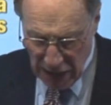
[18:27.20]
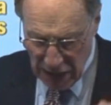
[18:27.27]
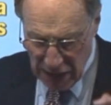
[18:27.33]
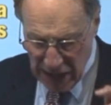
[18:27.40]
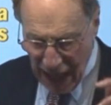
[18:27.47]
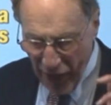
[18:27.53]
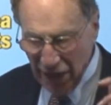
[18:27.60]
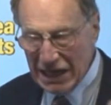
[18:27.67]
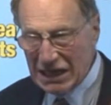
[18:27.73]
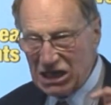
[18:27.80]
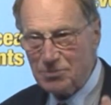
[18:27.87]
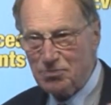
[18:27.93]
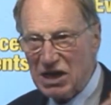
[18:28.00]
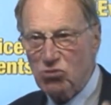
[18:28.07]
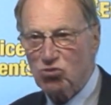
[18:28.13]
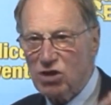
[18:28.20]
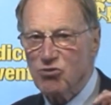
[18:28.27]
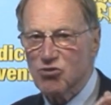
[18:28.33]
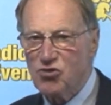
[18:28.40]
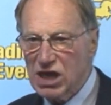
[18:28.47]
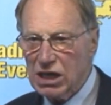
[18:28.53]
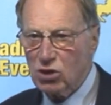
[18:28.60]
Now, it has been
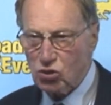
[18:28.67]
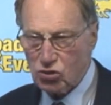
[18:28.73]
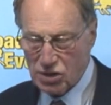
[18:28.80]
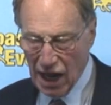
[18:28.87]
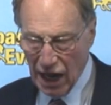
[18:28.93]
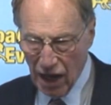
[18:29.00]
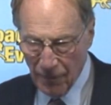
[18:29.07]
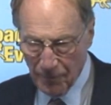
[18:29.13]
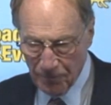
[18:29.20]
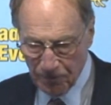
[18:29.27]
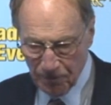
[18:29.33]
revealed now,